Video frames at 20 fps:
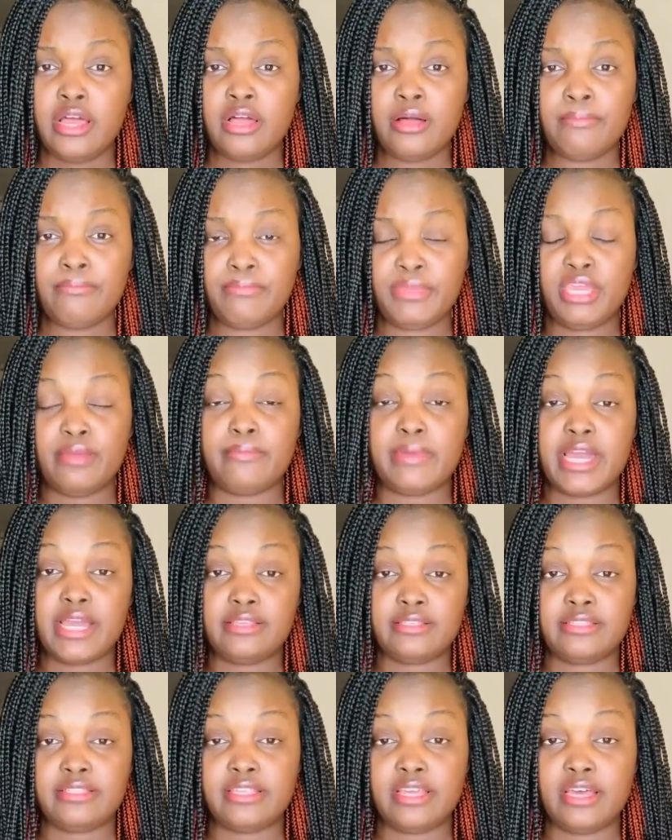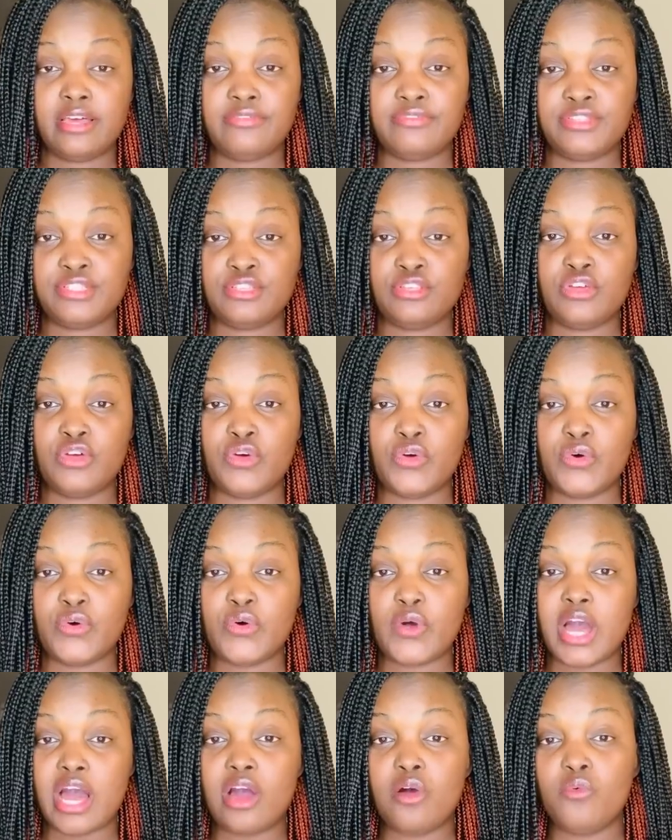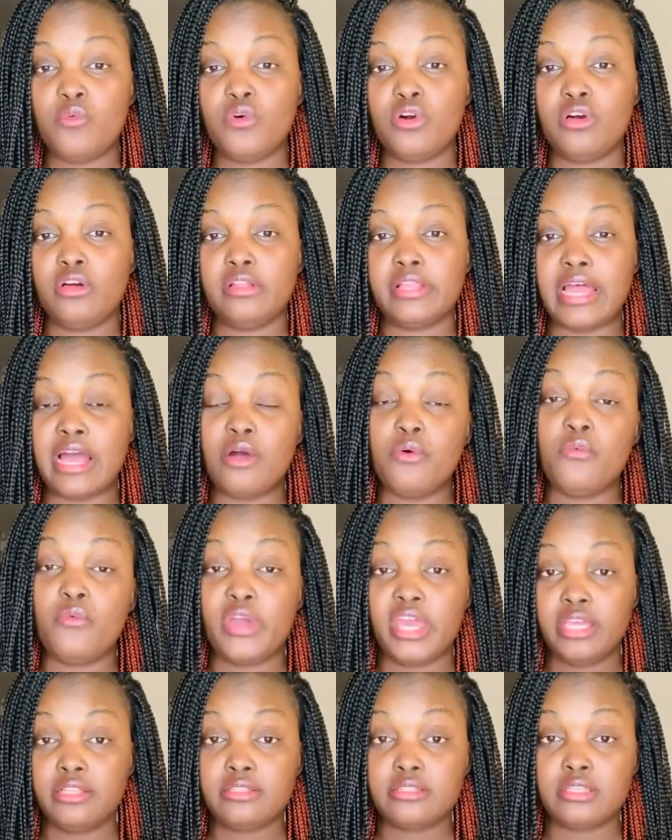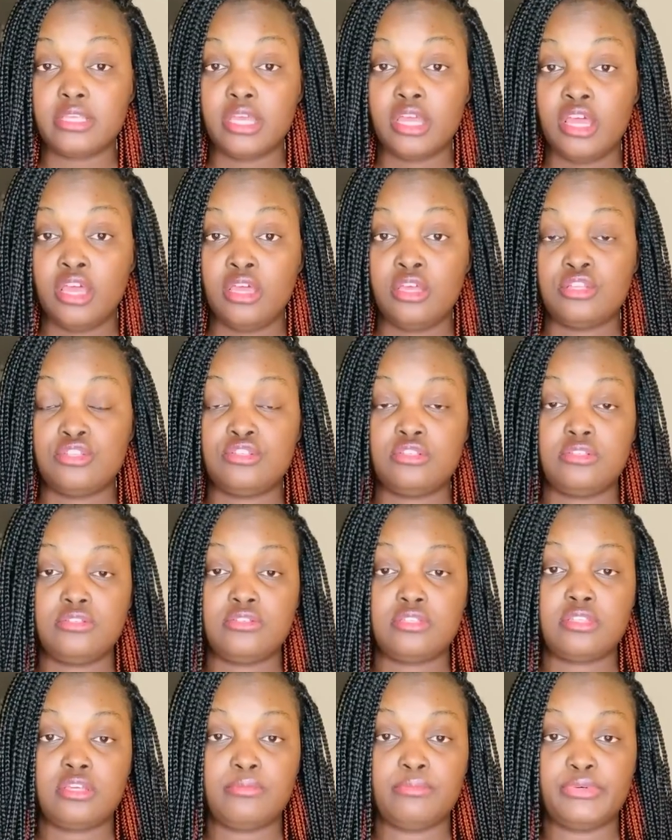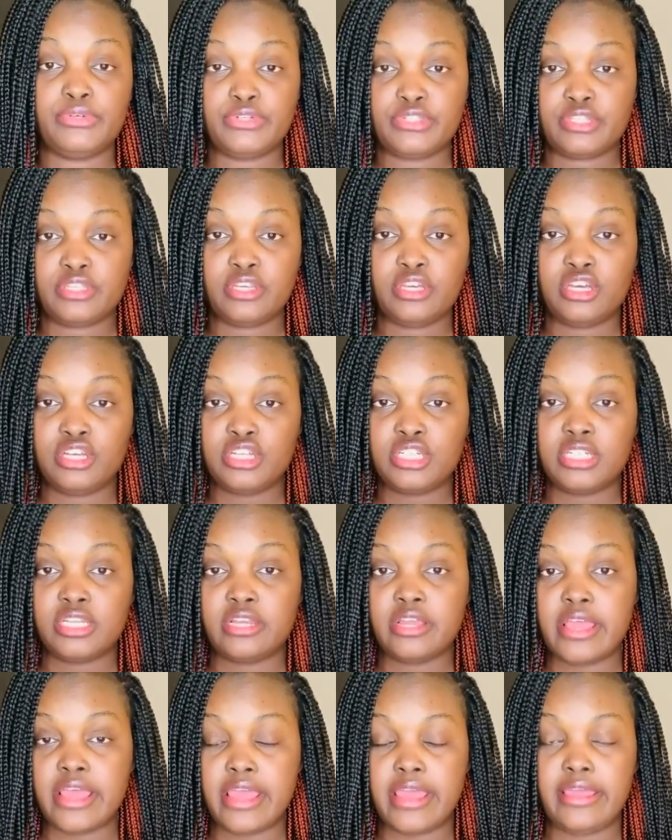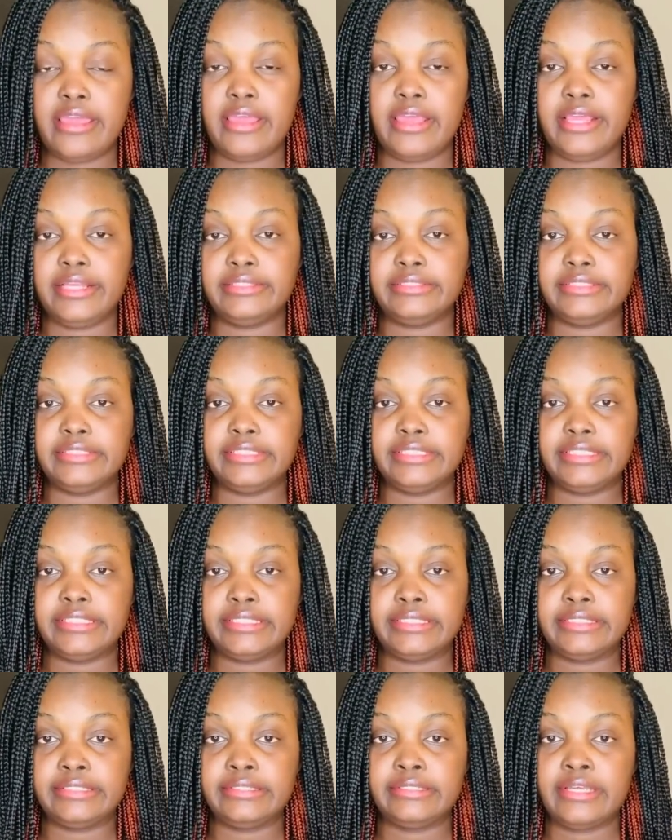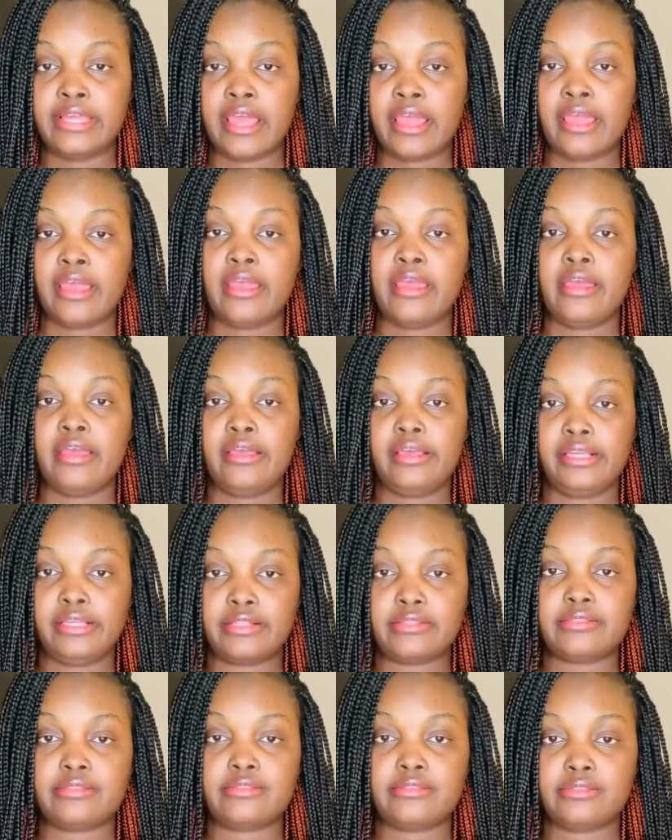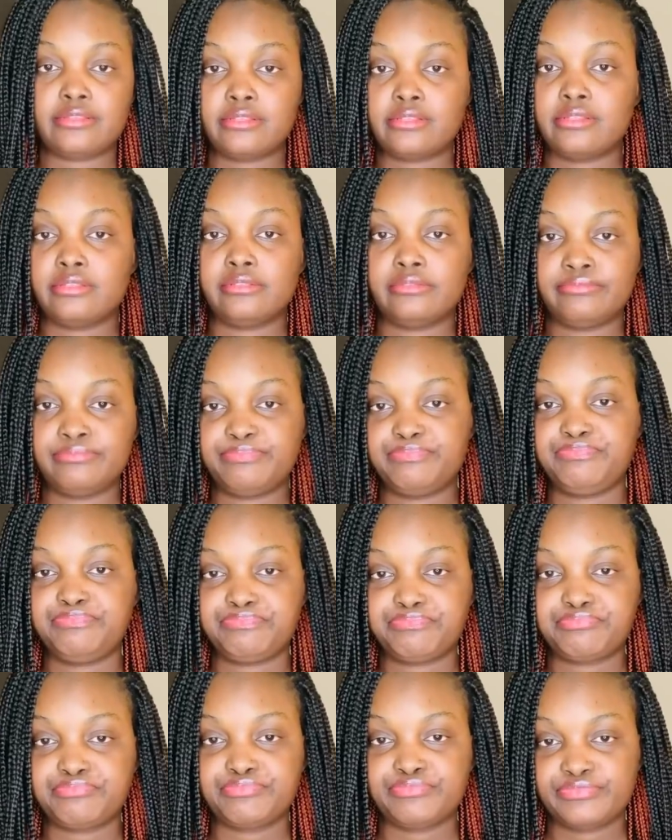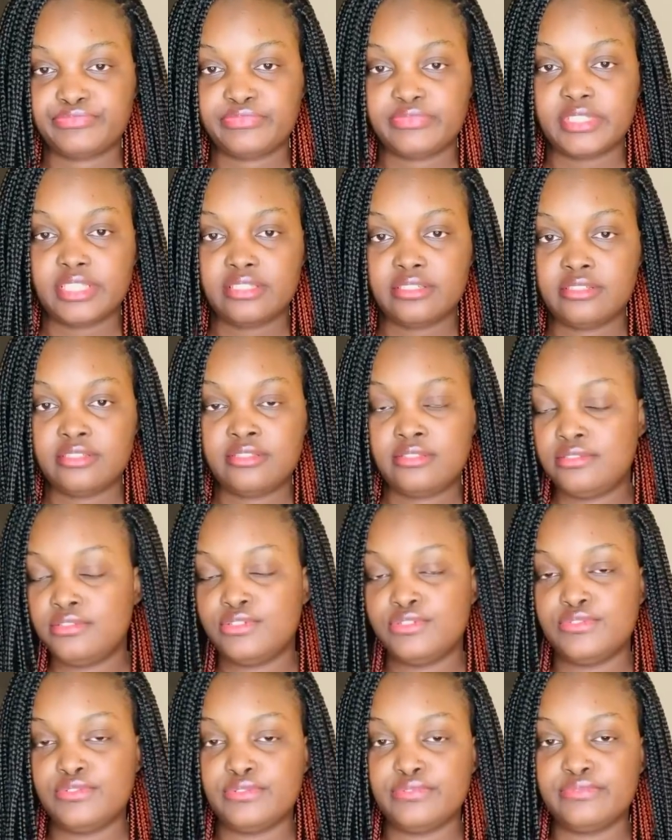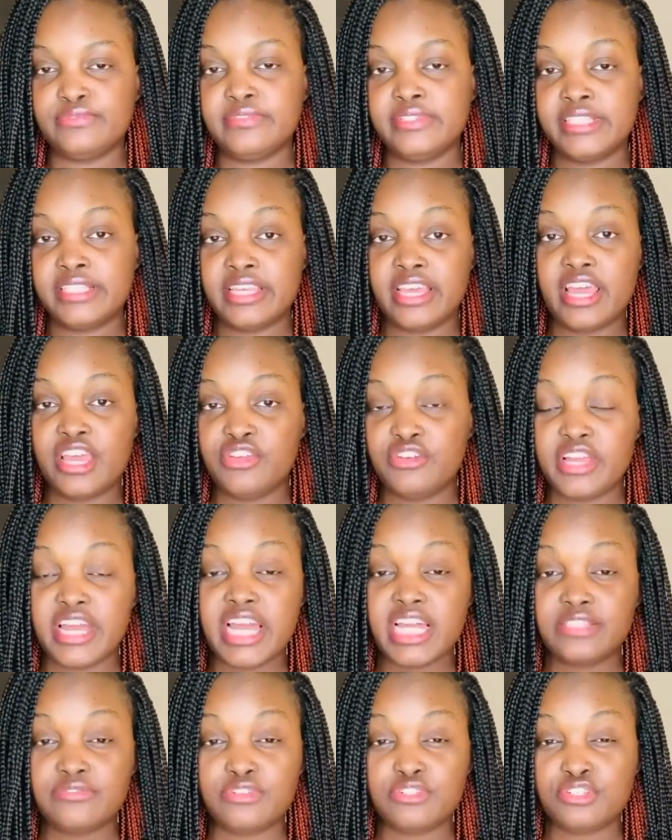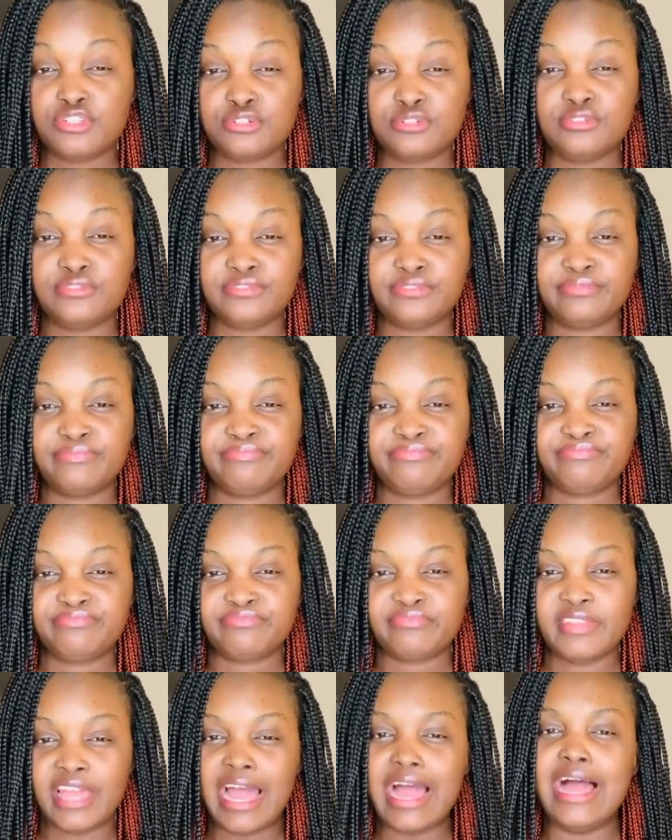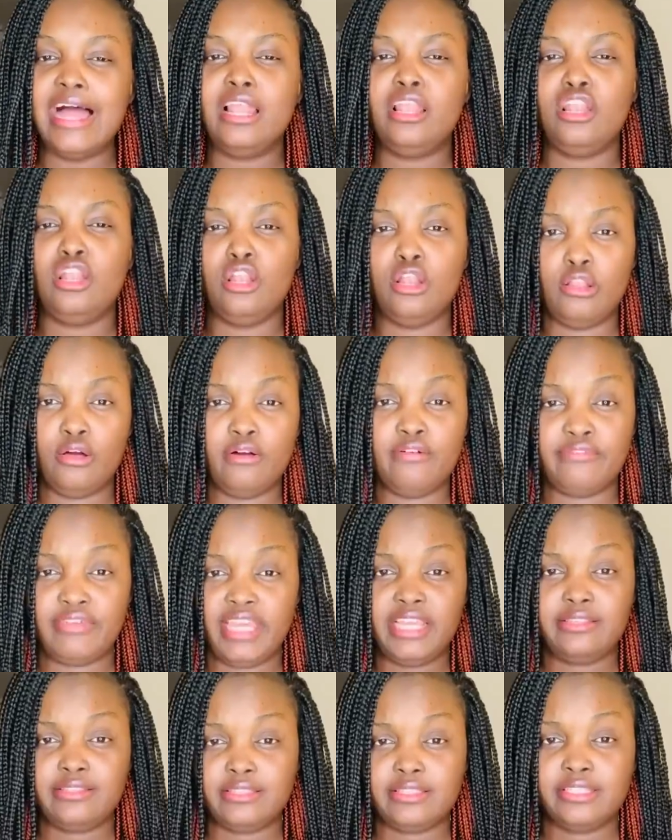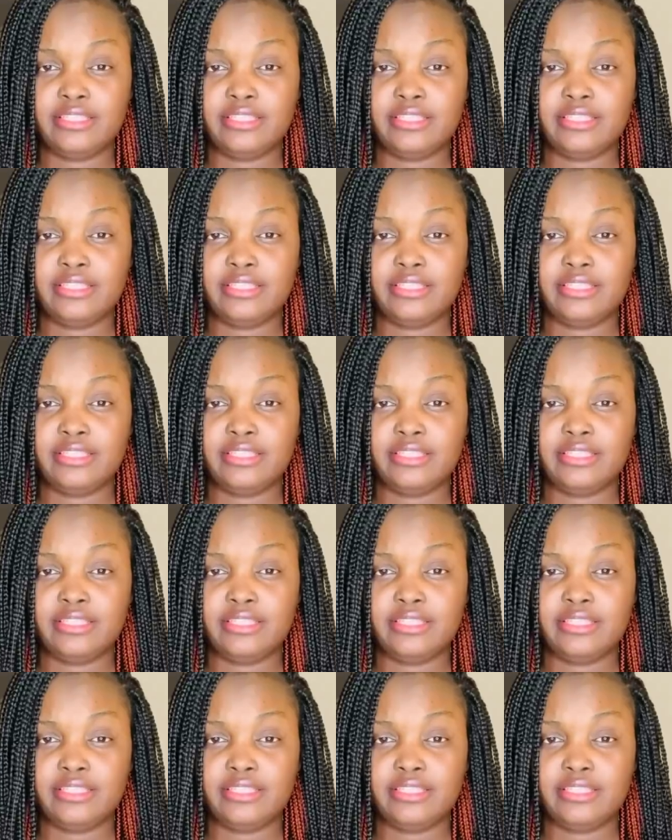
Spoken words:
me myself. So I went to do some research, and it's to tell you guys the truth. I love it.